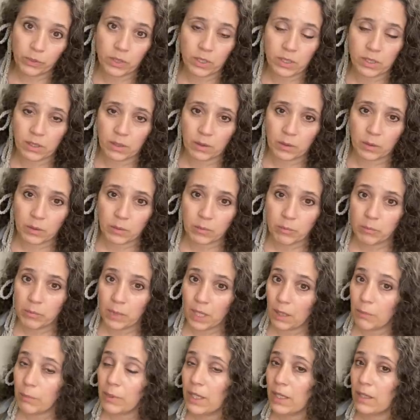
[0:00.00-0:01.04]
into
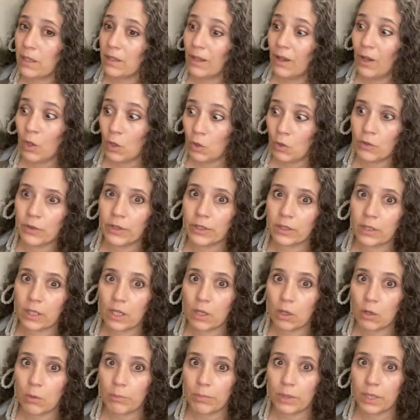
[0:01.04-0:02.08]
maybe a hole that they
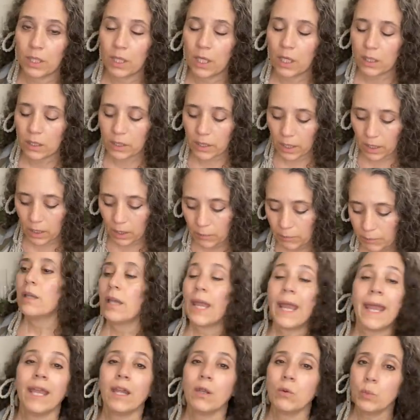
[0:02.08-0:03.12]
don't belong in.
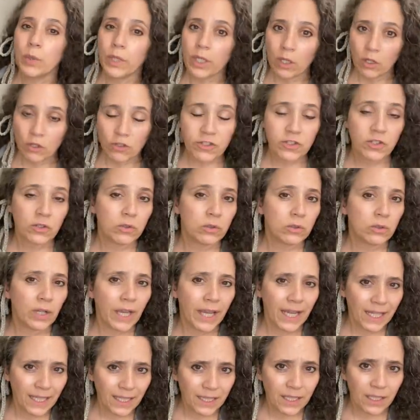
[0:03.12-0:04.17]
And we also
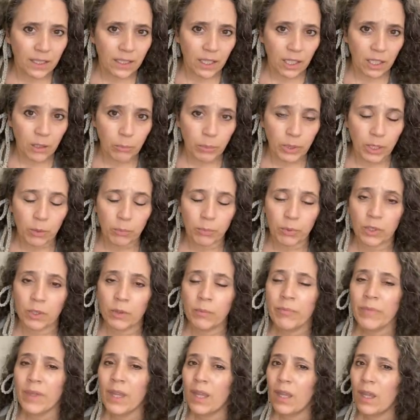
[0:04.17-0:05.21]
alienate
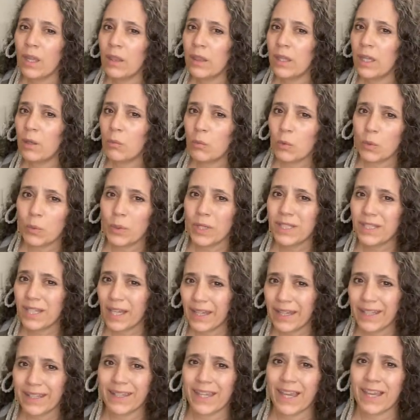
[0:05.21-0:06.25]
people. And then when we
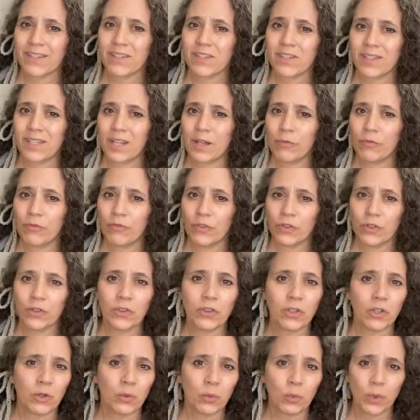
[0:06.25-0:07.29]
take it that step
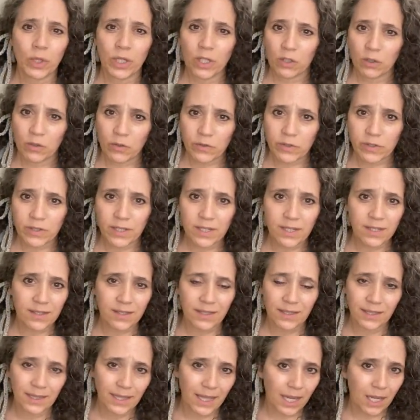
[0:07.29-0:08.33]
further and we use these
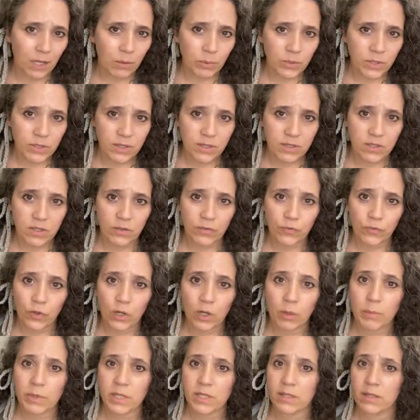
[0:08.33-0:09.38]
labels as a
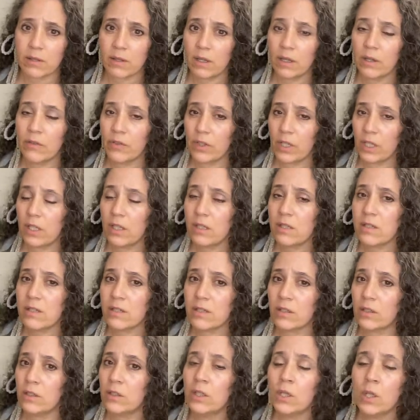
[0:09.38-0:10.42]
form as a, of an insult,